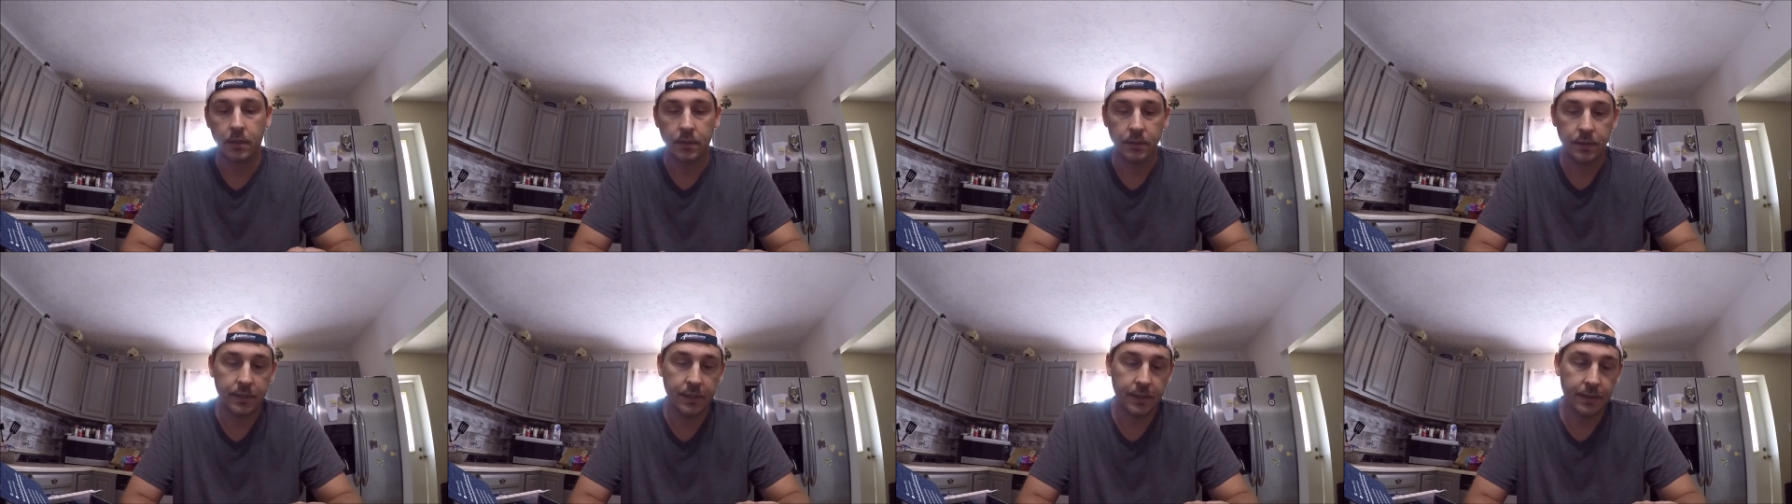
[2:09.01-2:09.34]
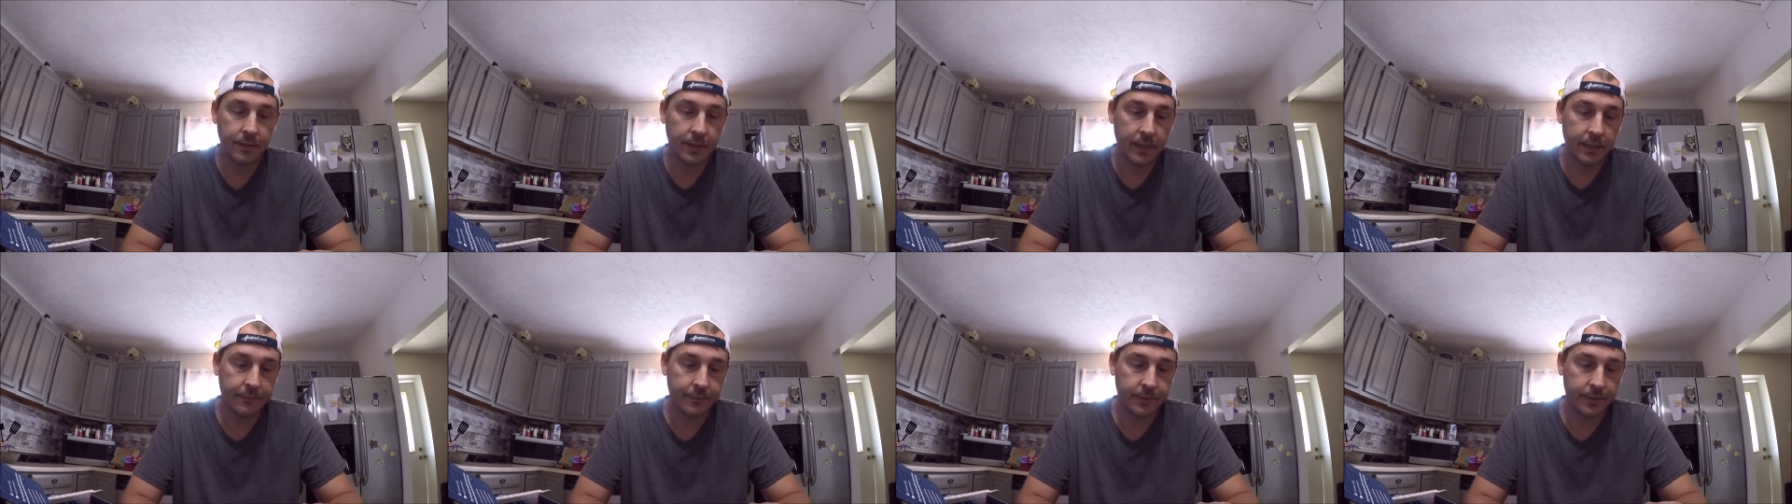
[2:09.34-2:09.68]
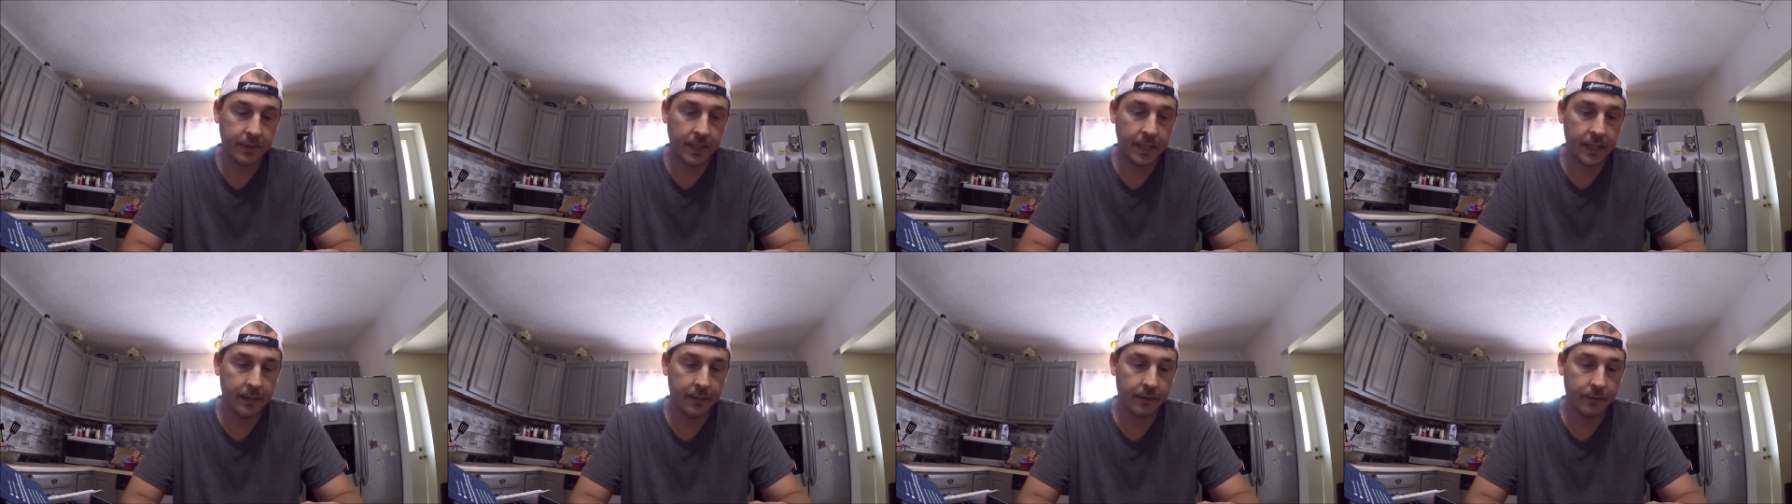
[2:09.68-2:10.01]
So that
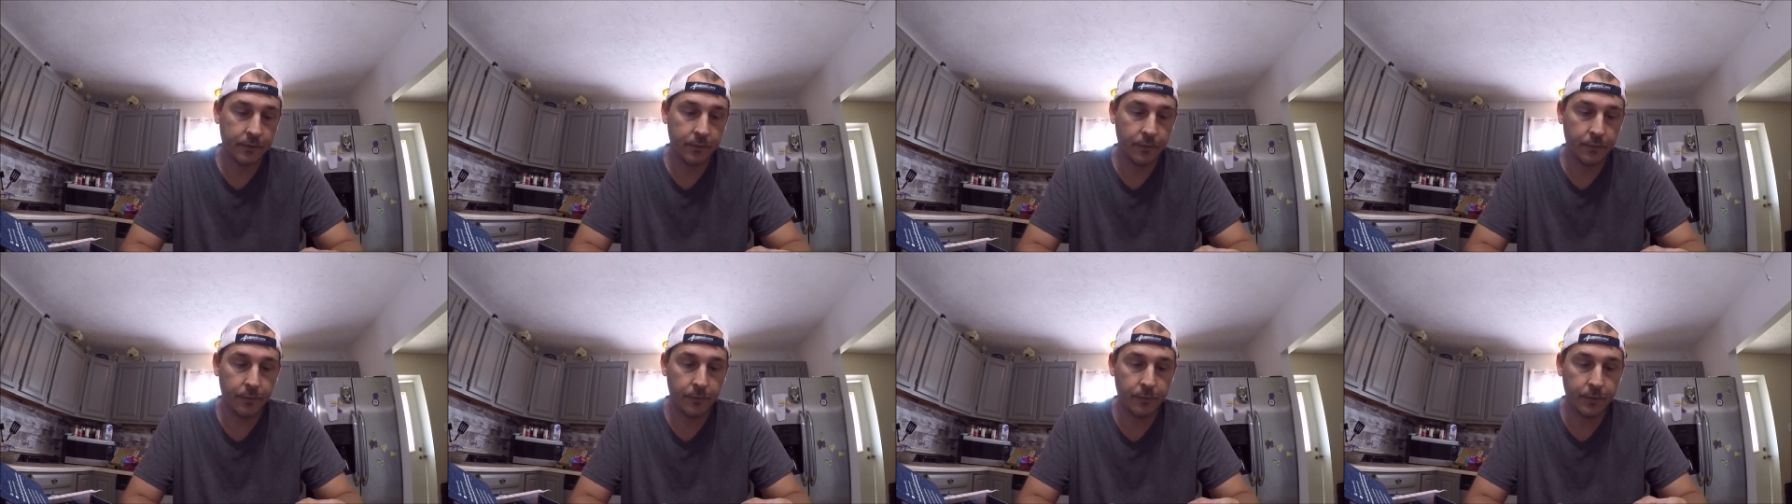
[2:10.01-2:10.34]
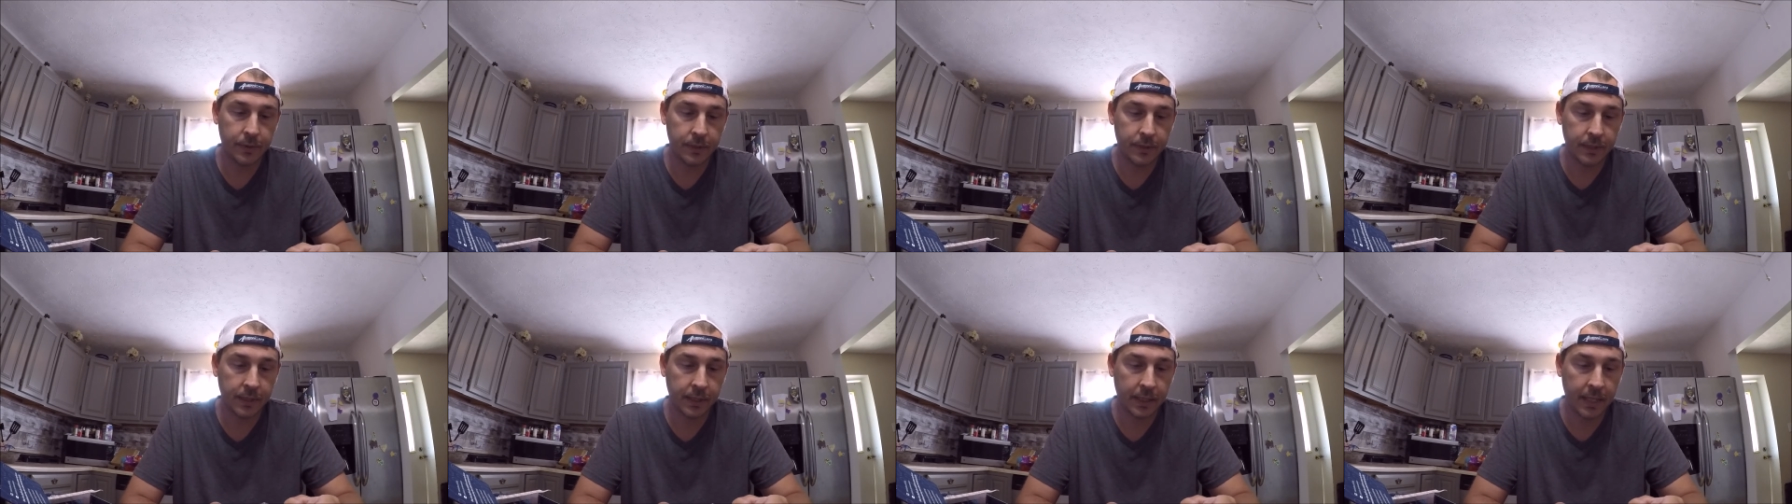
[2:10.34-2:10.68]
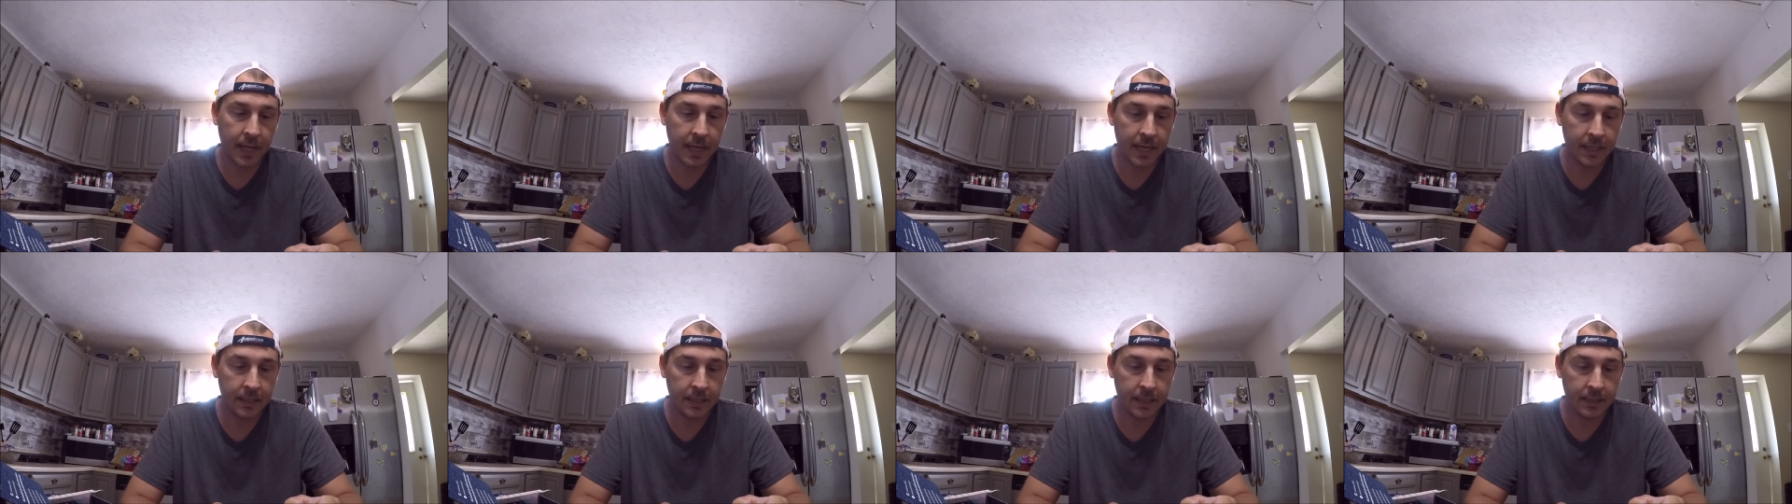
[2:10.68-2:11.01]
was kind of cool. It's
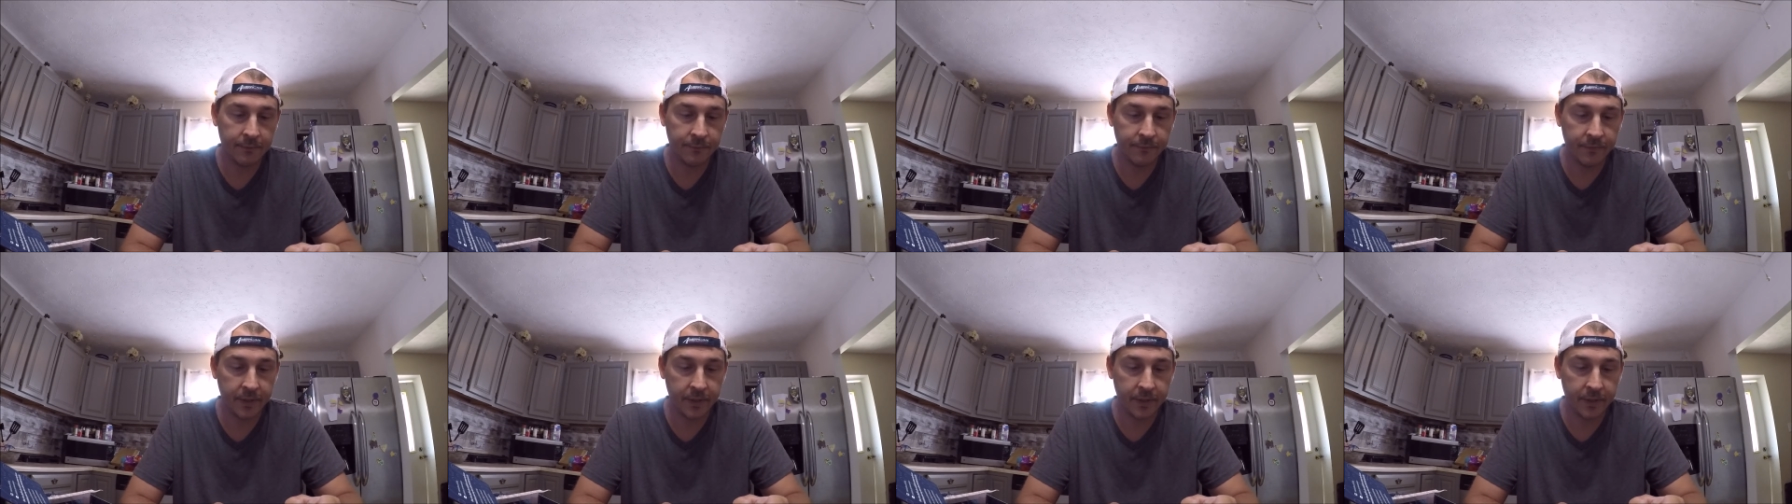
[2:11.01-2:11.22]
Canine